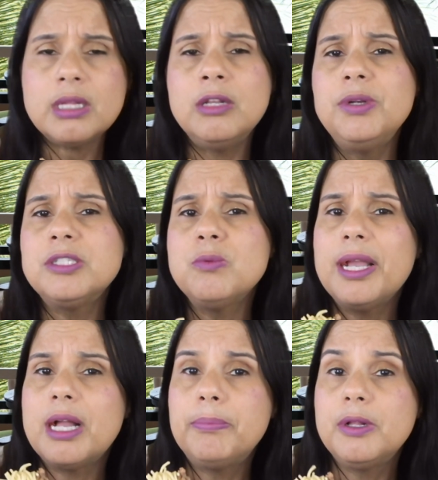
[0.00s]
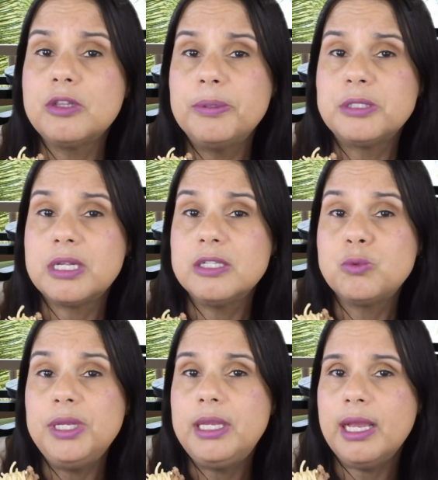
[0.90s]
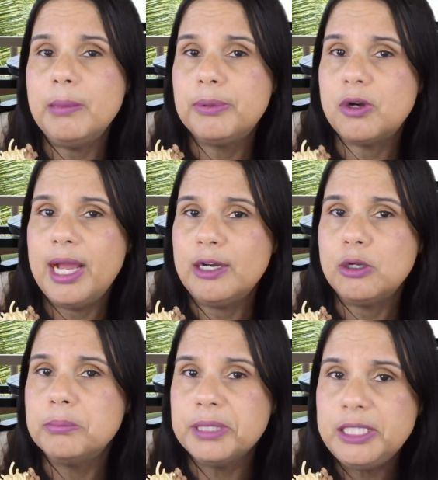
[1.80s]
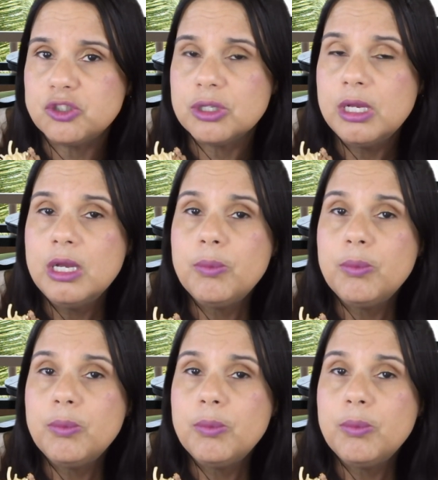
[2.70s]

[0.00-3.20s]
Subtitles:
The reason why it got plugged up is because we can't put our hand on bleach.